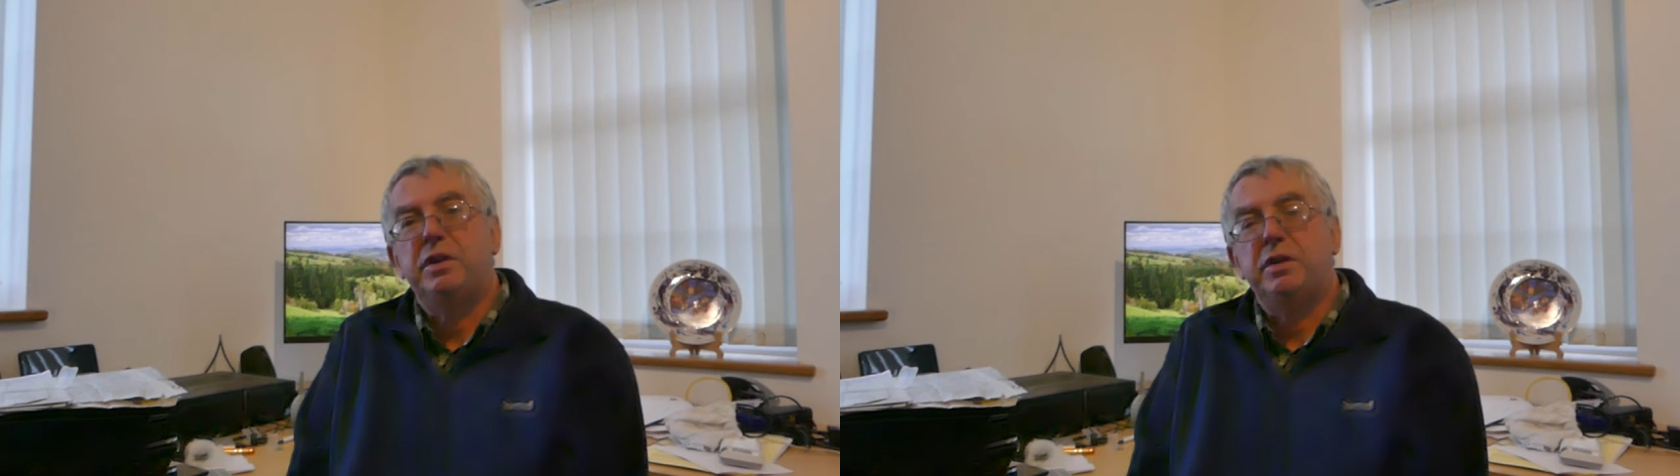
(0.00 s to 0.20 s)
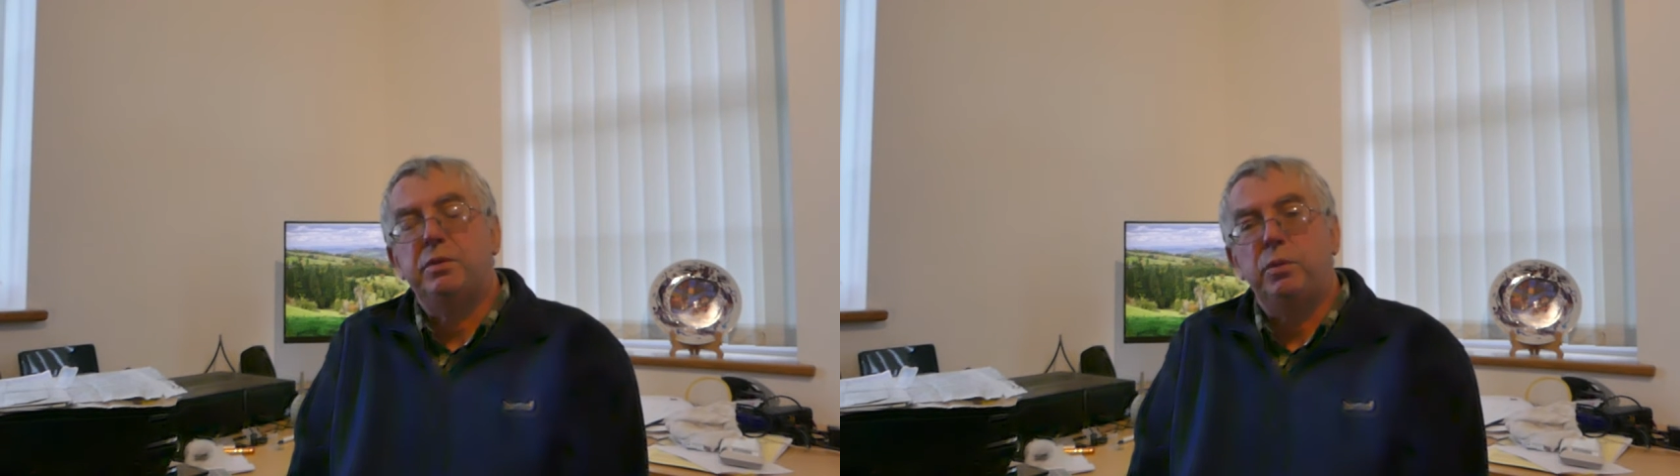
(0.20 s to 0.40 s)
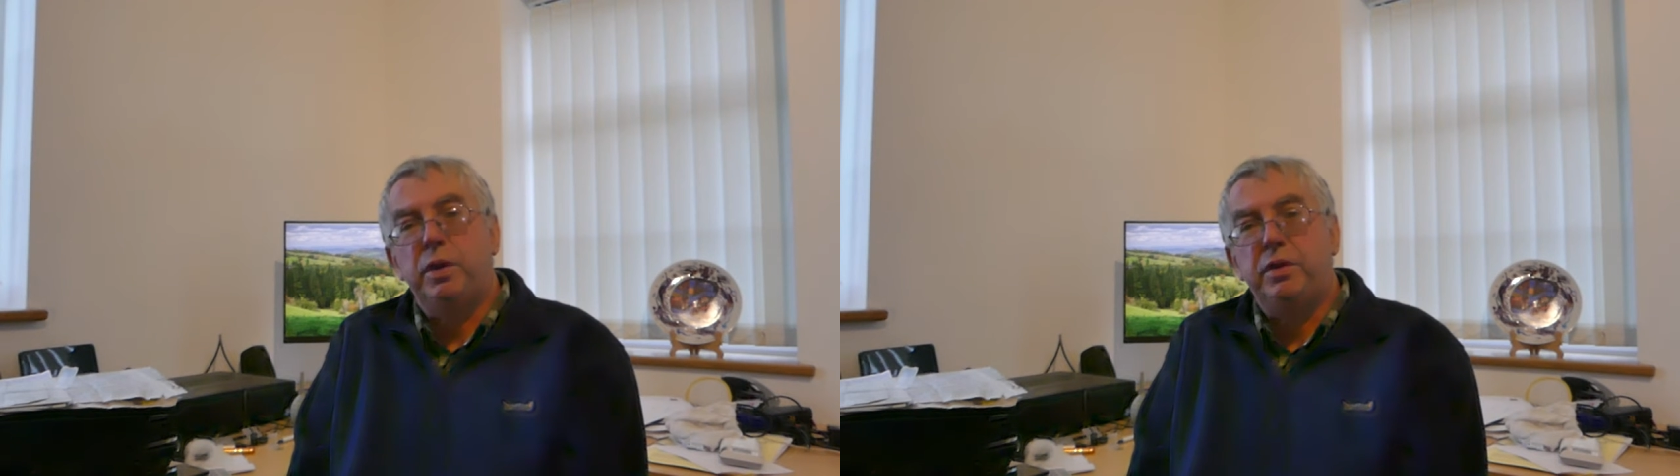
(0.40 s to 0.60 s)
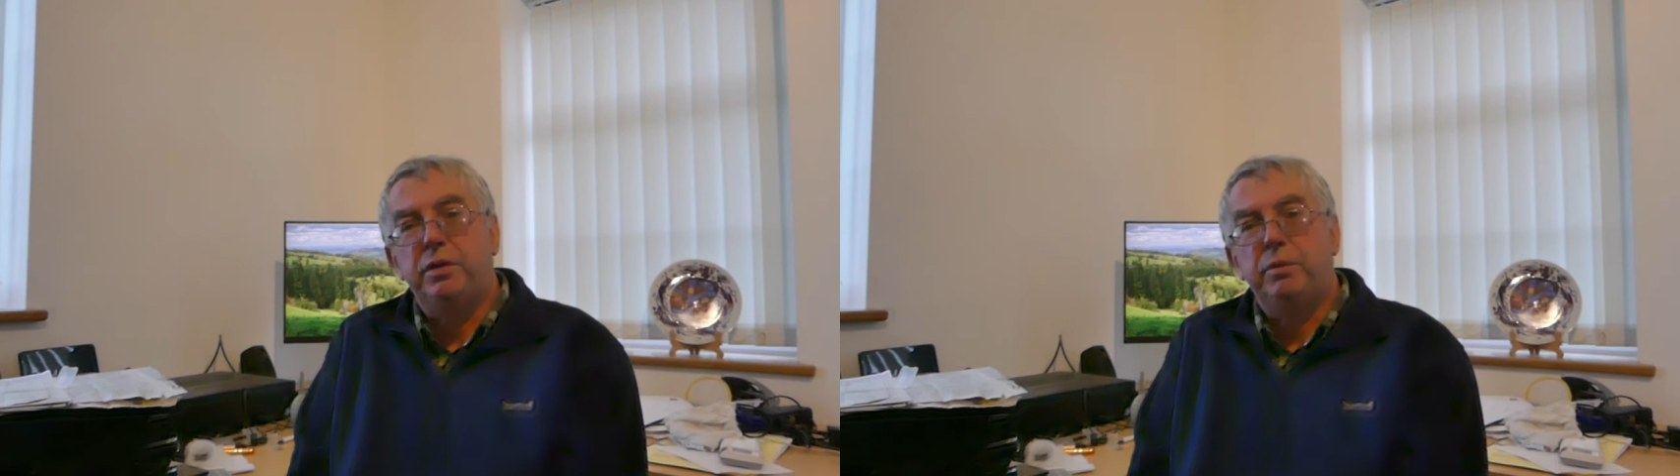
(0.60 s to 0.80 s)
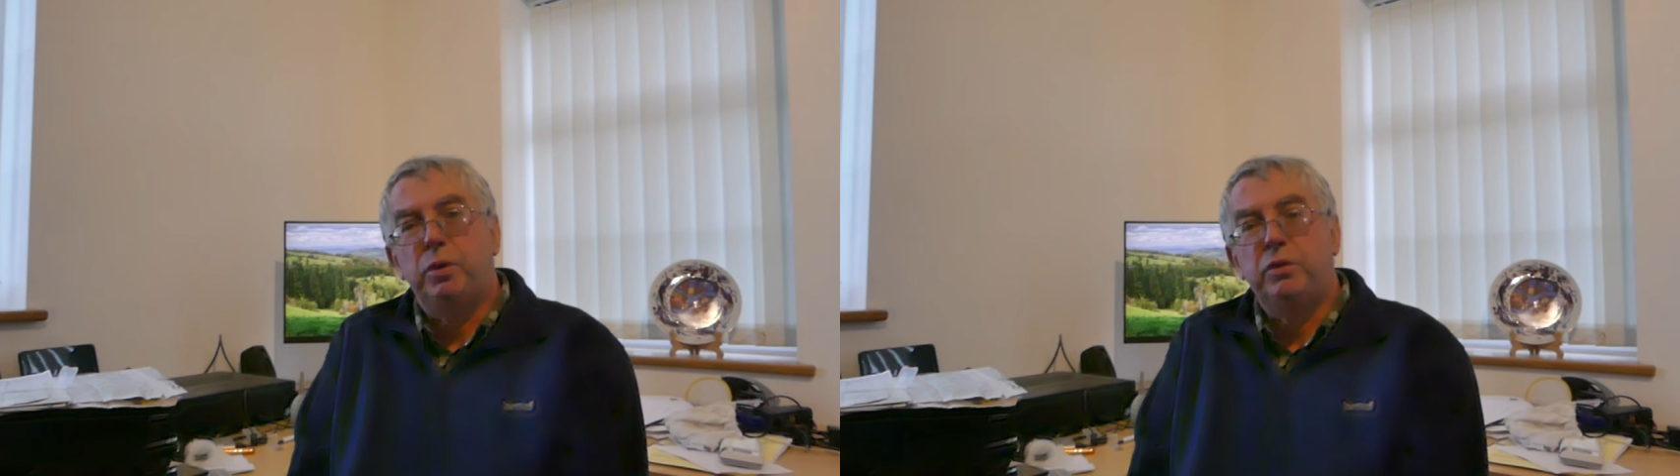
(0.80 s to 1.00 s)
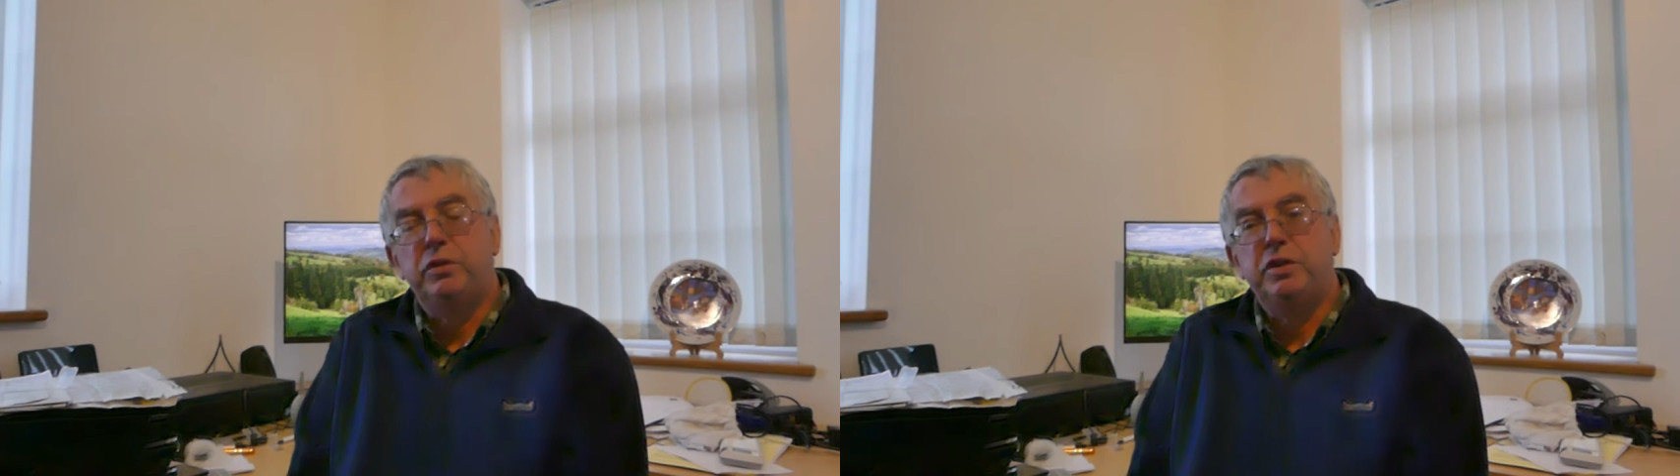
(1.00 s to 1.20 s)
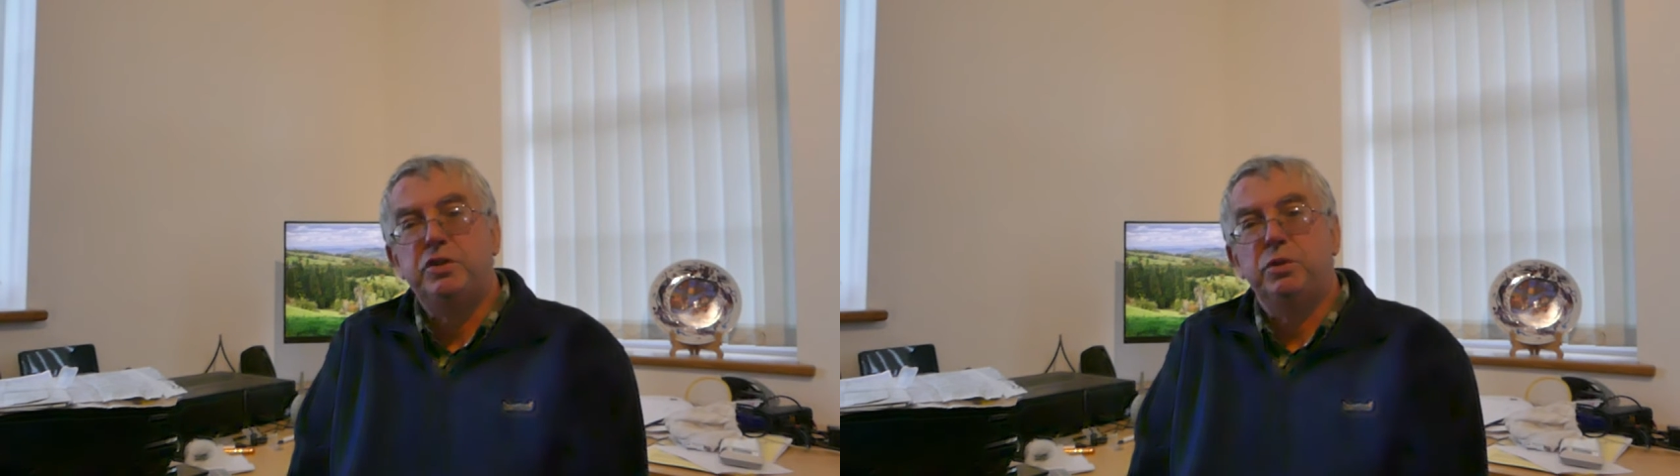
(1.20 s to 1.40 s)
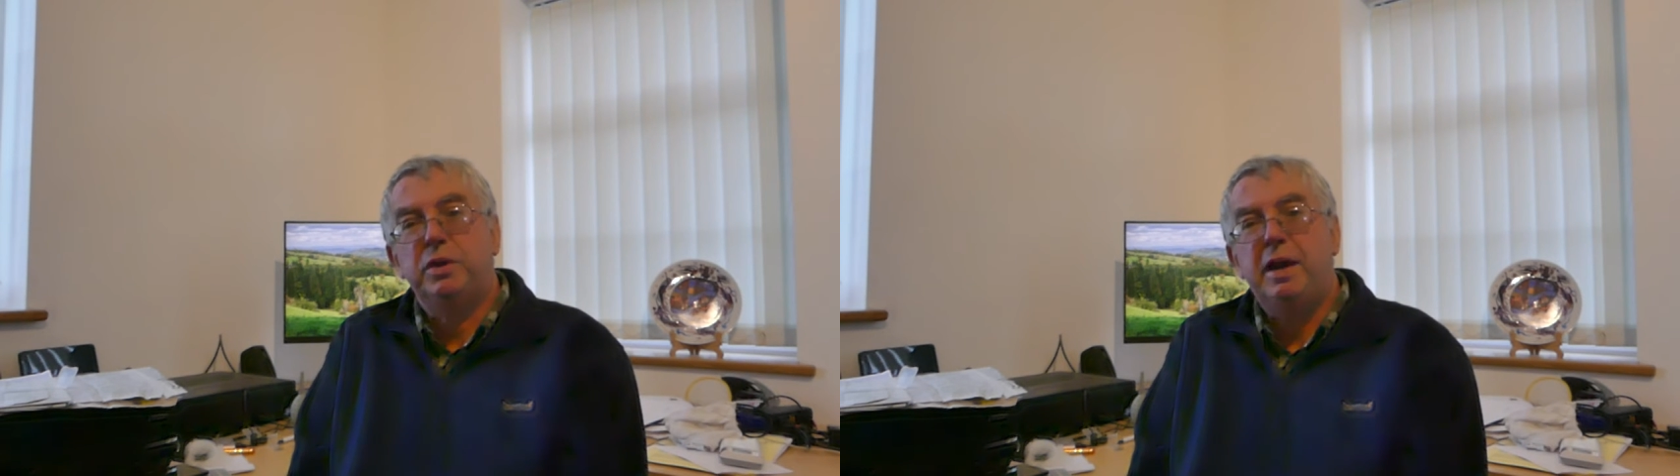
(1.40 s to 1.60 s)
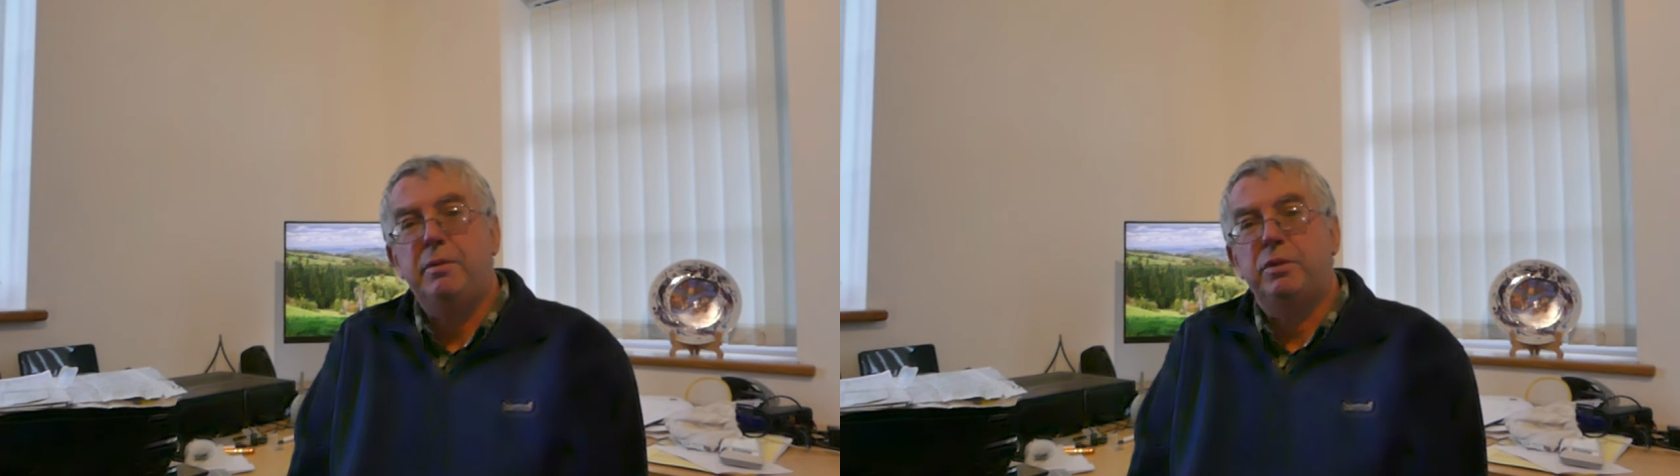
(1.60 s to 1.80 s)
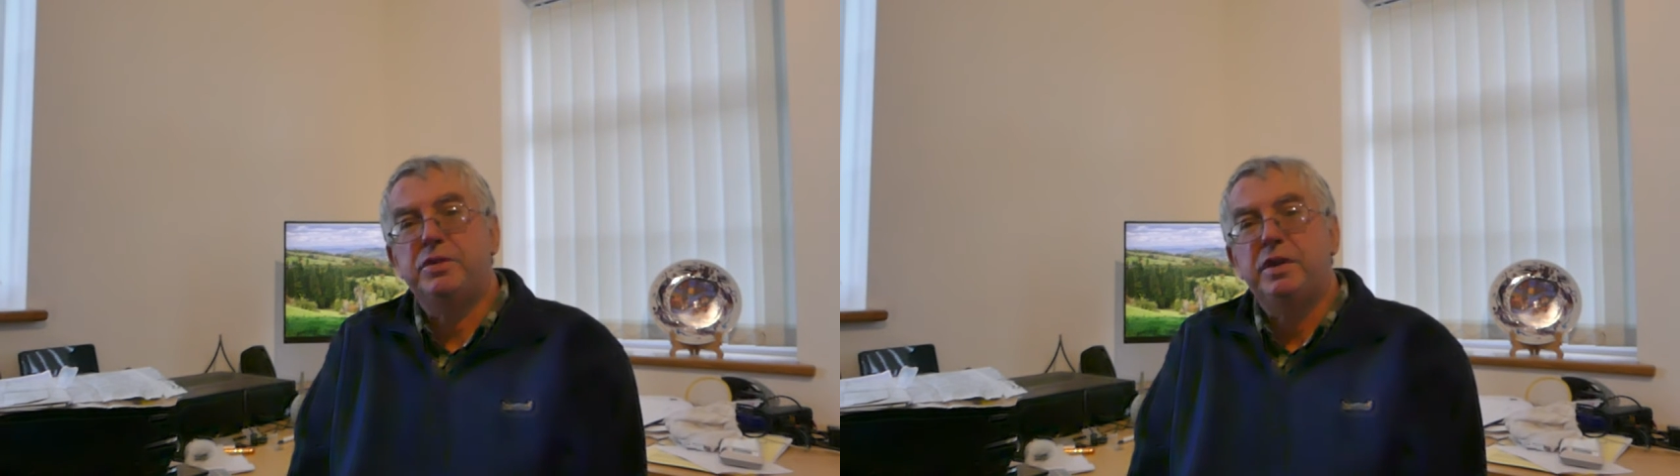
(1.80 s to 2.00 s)
that with modern digital
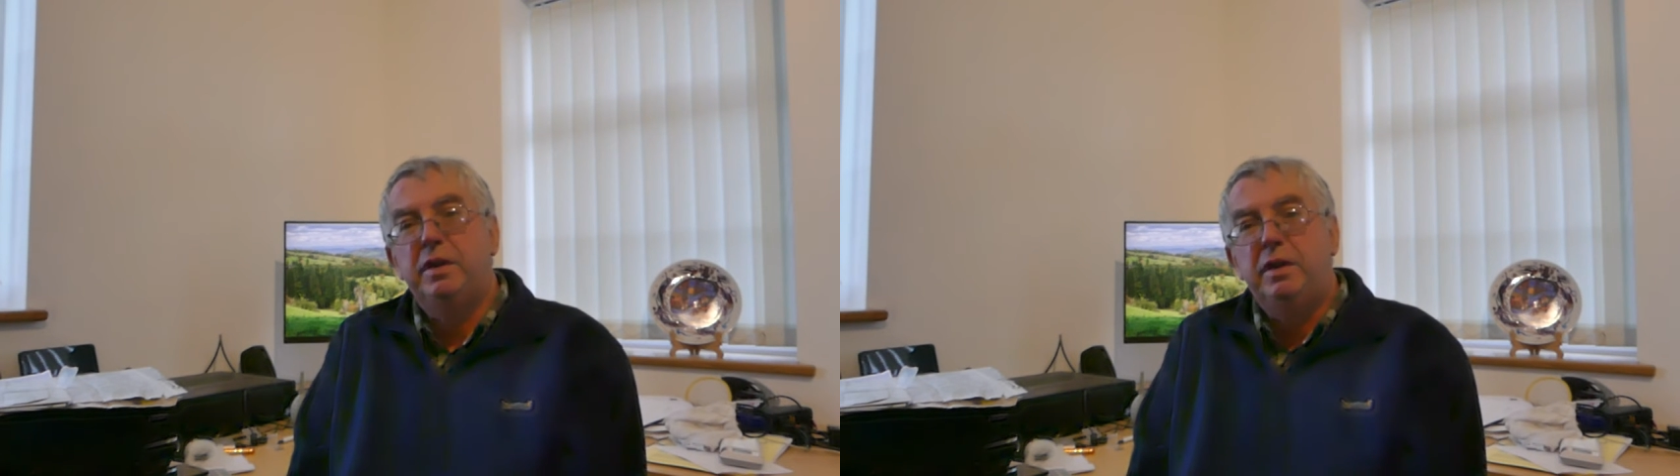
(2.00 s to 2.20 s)
cameras,